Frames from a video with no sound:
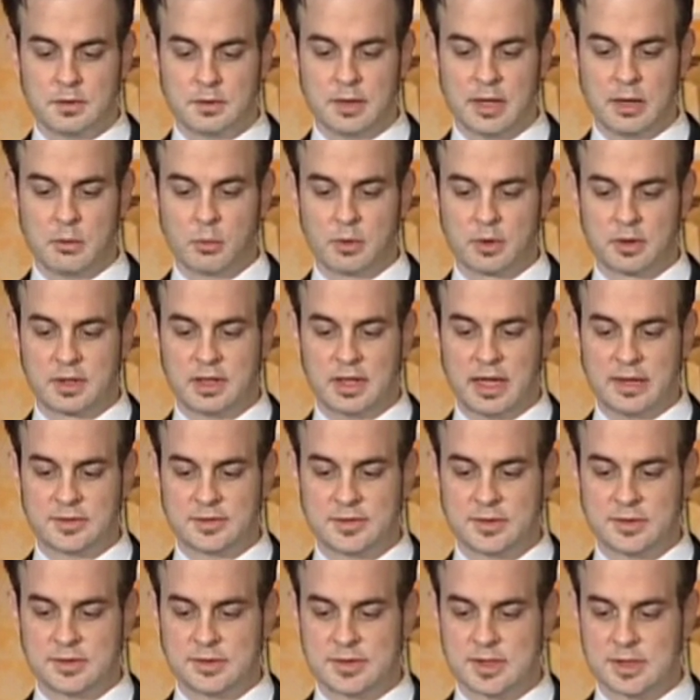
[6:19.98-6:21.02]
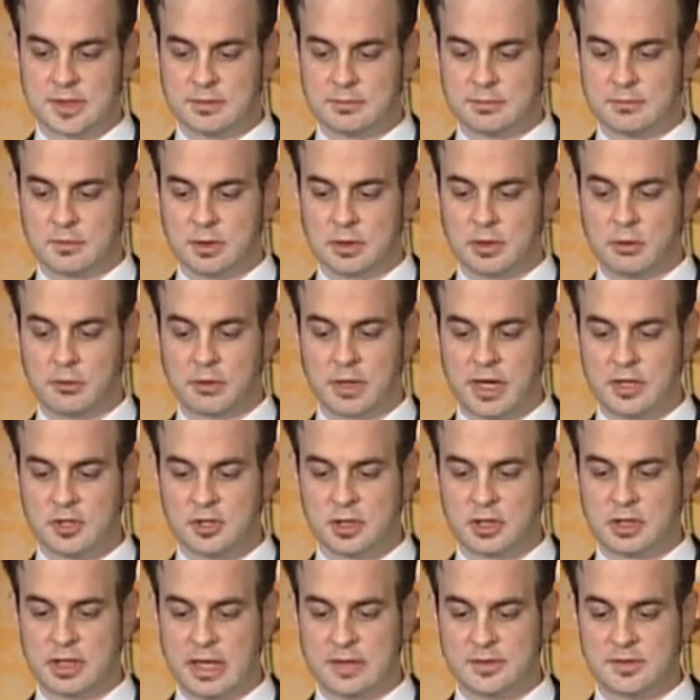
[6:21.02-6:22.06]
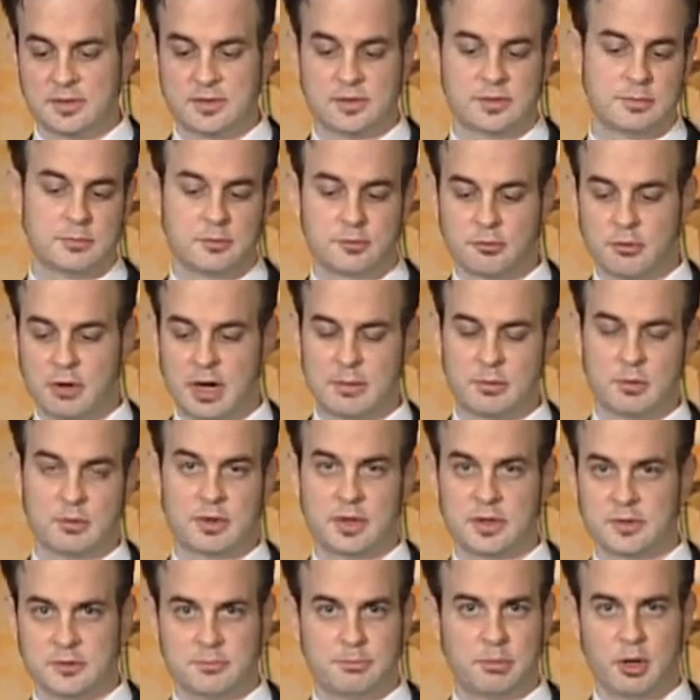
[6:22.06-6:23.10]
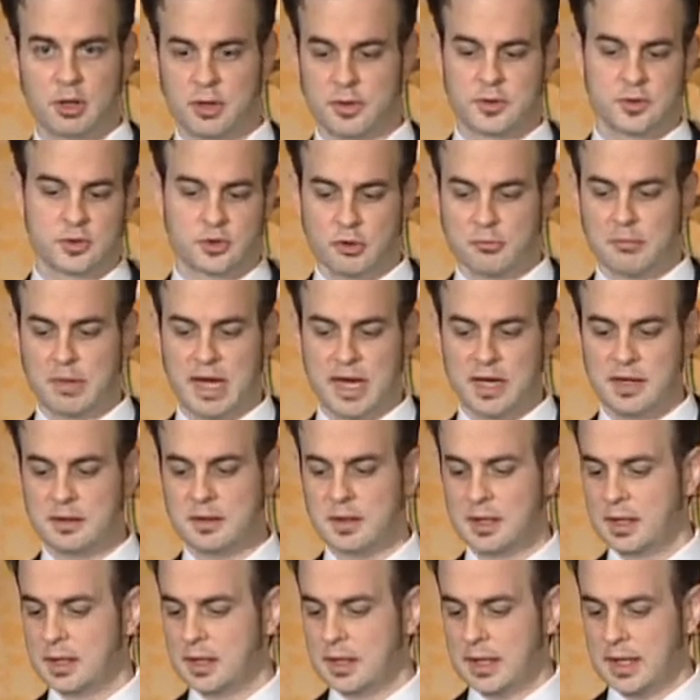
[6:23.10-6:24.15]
network classes and location classes and subscriber. This is part of the domain.